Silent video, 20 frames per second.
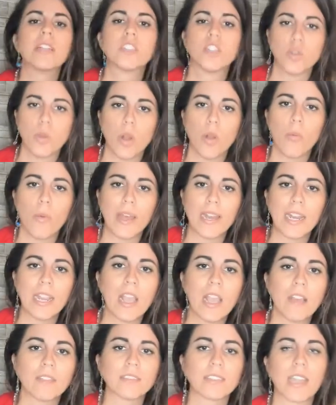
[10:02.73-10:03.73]
to a wedding,
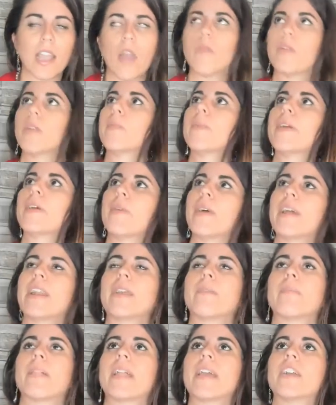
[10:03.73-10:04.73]
I was like, I want to be a wedding
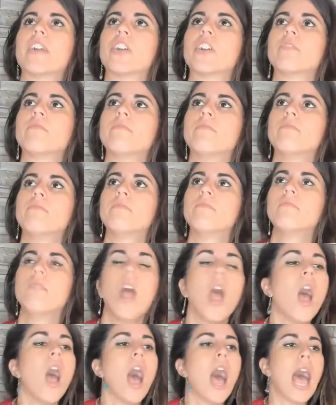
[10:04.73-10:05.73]
planner.
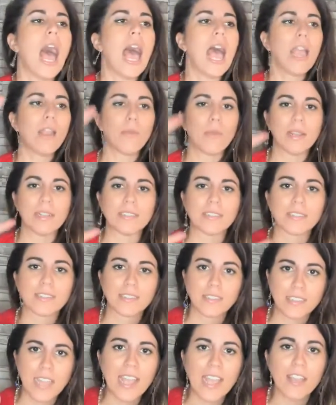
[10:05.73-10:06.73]
I was
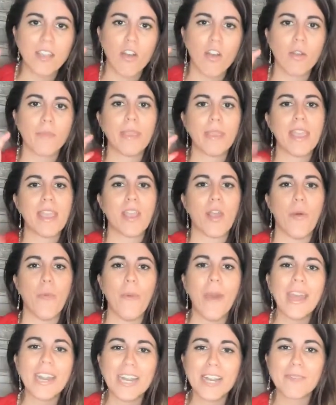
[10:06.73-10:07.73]
set on being a
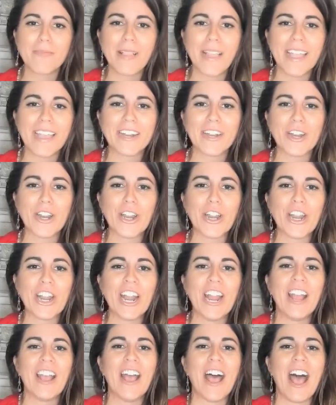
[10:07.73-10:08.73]
wedding planner.
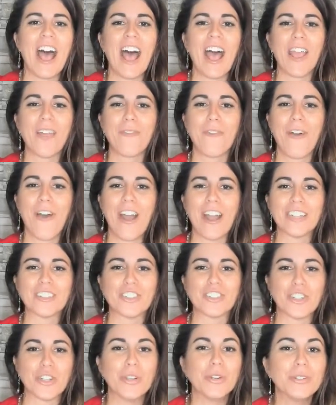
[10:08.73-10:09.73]
I
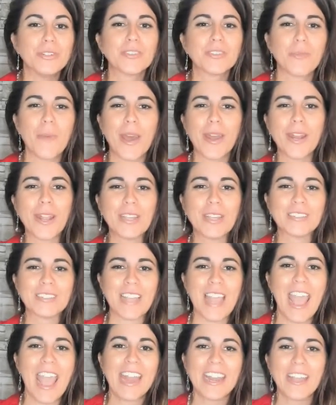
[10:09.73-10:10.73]
watched Whose Wedding Is
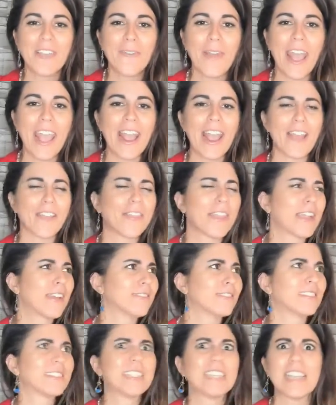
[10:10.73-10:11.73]
It Anyway? I think it
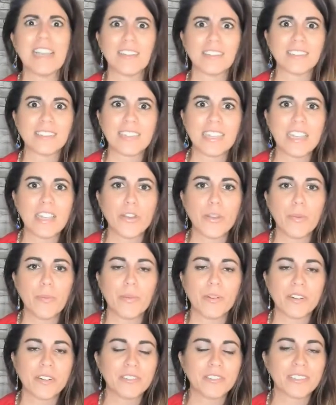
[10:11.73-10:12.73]
was TLC who
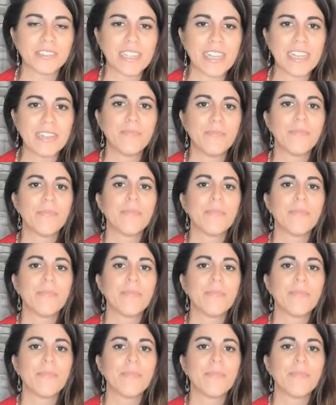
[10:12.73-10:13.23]
produced it.